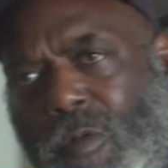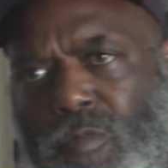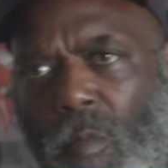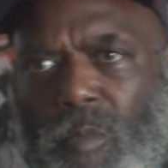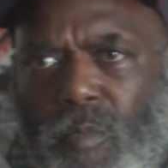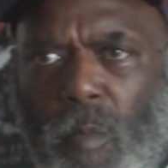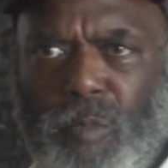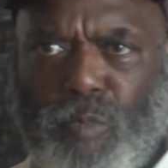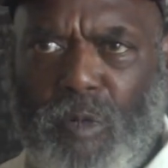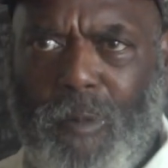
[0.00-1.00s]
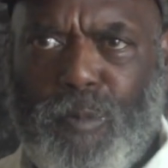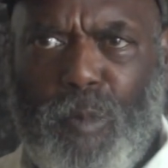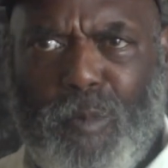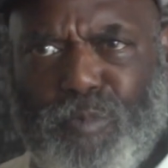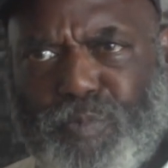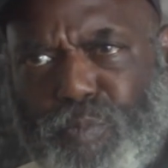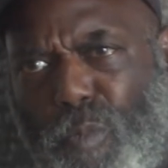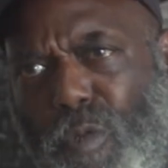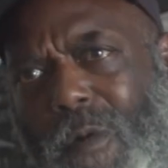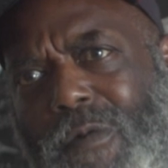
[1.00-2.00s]
were you thinking as this
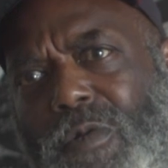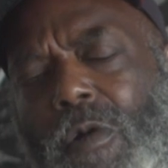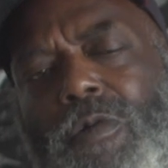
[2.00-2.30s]
unfolded?